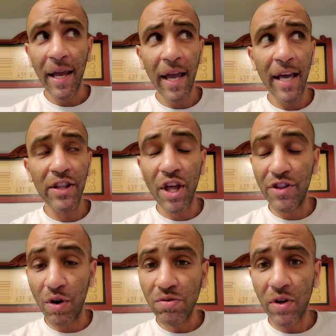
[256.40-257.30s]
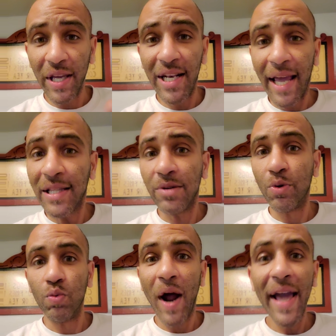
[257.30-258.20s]
And those are
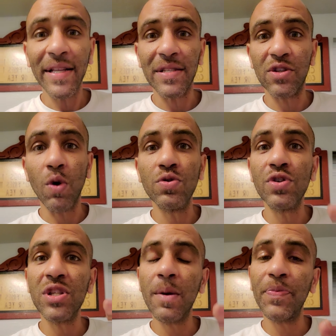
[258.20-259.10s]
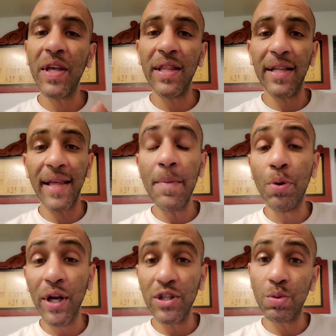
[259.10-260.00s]
inalienable rights. Those are something that they
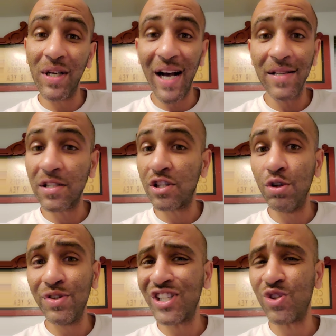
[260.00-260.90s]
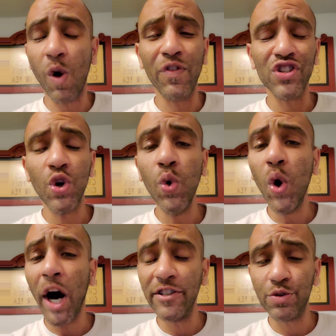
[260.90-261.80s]
put into a constitution over
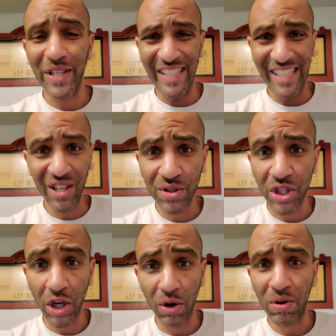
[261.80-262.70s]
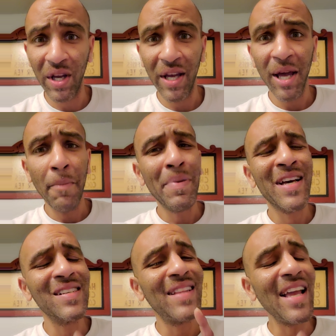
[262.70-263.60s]
200 years ago.
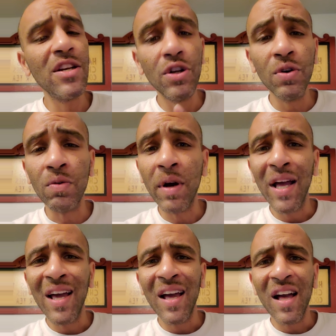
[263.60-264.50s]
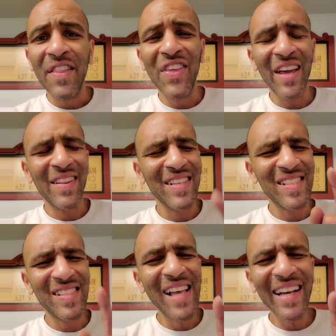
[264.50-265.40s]
Because they knew that the
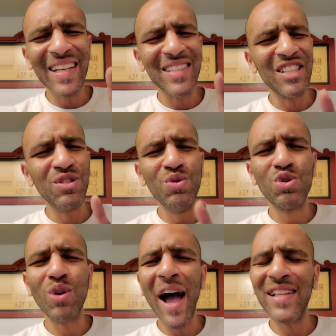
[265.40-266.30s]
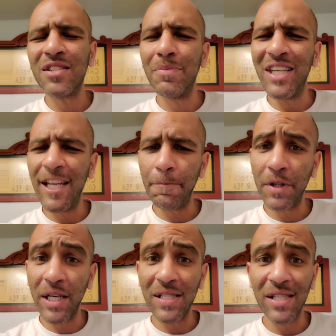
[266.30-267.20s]
second that you try to
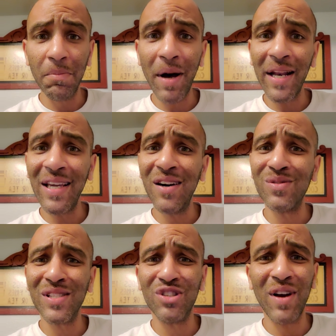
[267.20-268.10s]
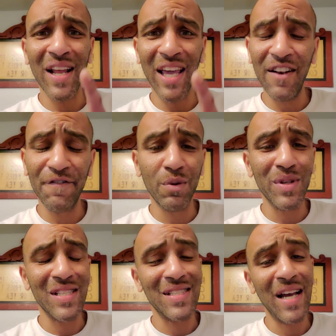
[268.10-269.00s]
manipulate somebody else and try to
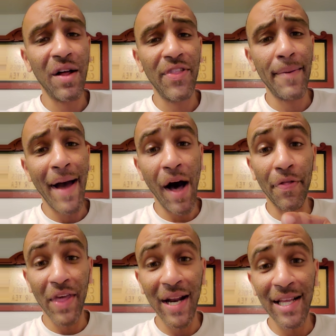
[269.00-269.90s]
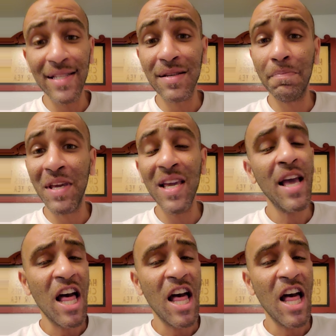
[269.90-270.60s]
influence and tell them how they need to be,